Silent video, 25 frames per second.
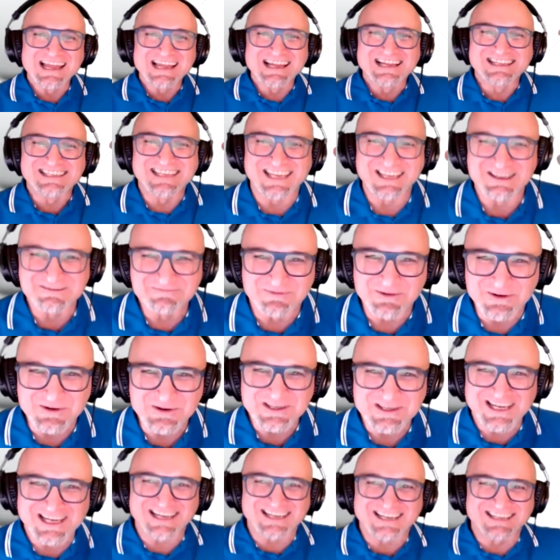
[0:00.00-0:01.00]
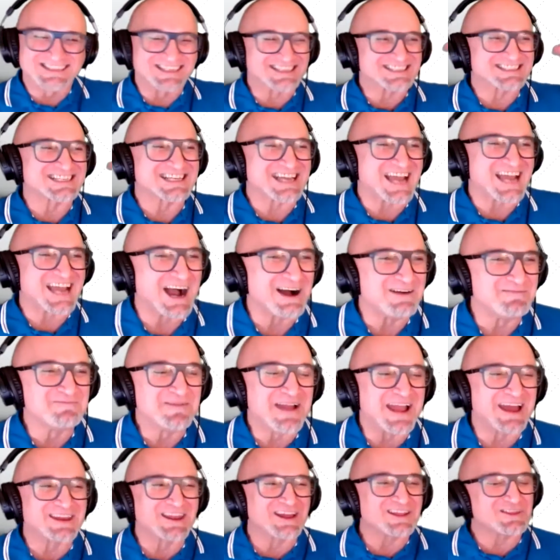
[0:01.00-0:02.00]
get a book, just come."
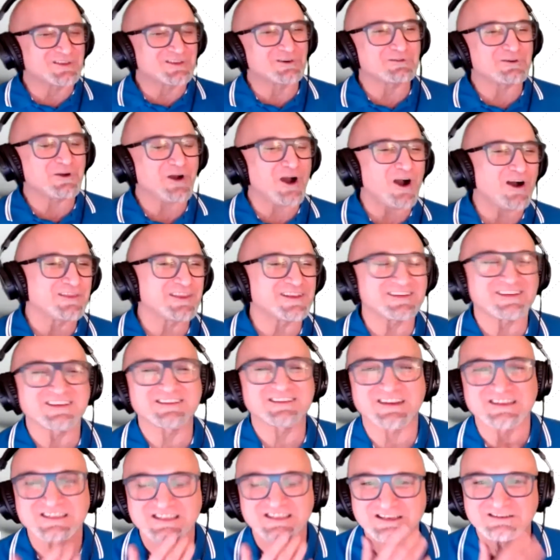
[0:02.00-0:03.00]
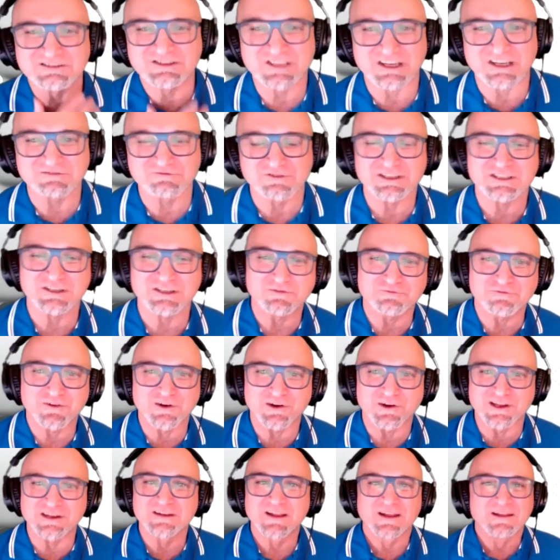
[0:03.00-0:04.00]
And I thought, God, this is such a generous
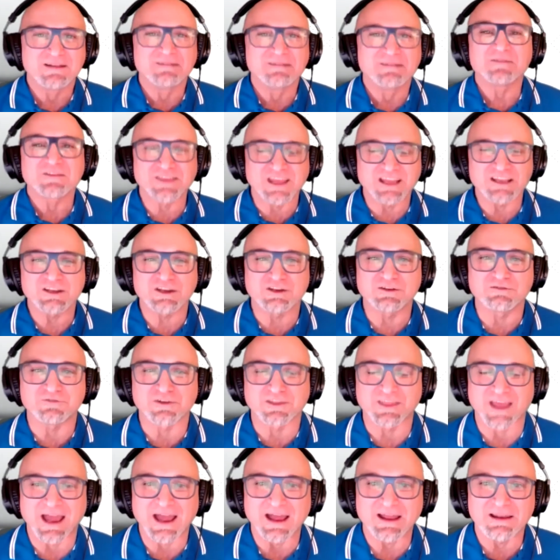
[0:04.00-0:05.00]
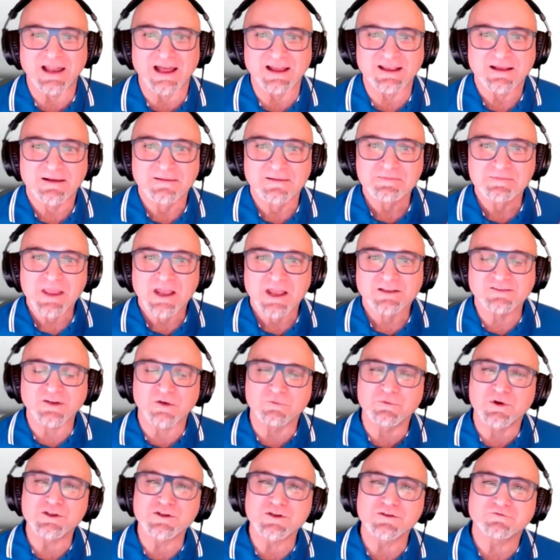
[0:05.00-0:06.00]
offer, and thank you for that. Like, so
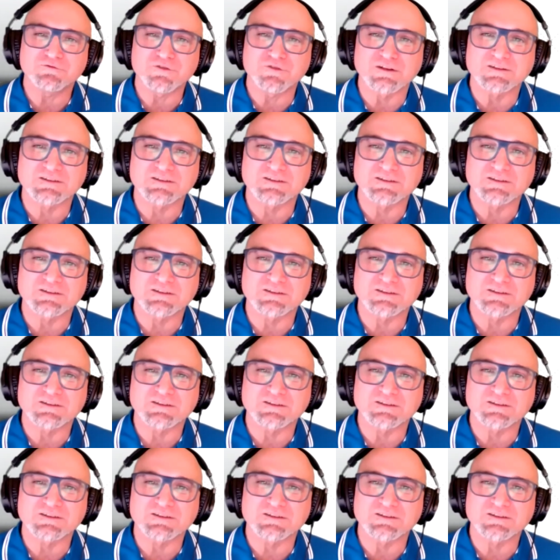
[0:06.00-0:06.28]
when you first